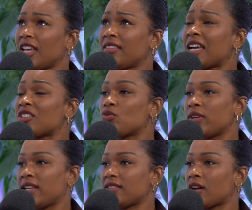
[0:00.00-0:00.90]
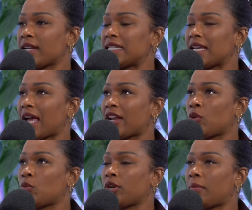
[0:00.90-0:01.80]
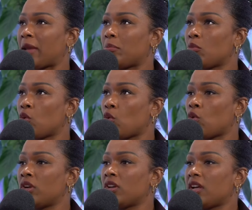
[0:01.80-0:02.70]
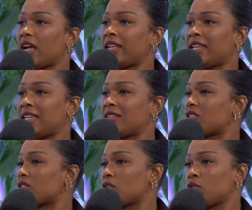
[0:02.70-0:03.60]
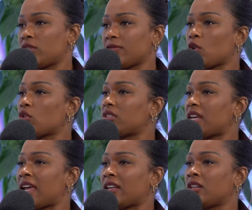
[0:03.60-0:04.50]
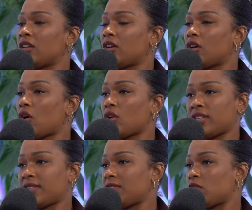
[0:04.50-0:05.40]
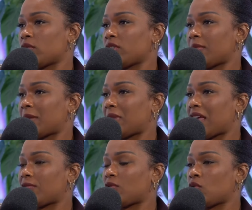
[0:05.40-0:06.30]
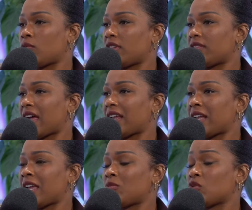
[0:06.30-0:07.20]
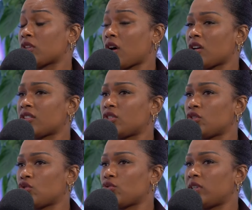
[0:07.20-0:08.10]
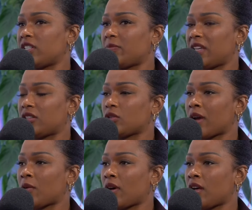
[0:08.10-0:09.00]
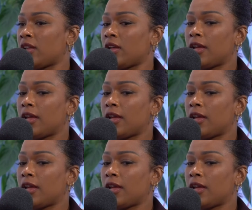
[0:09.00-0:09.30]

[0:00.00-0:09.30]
And that's really exciting. And I want to make more elite exclusive content on this video on demand platform that enables us to truly speak to our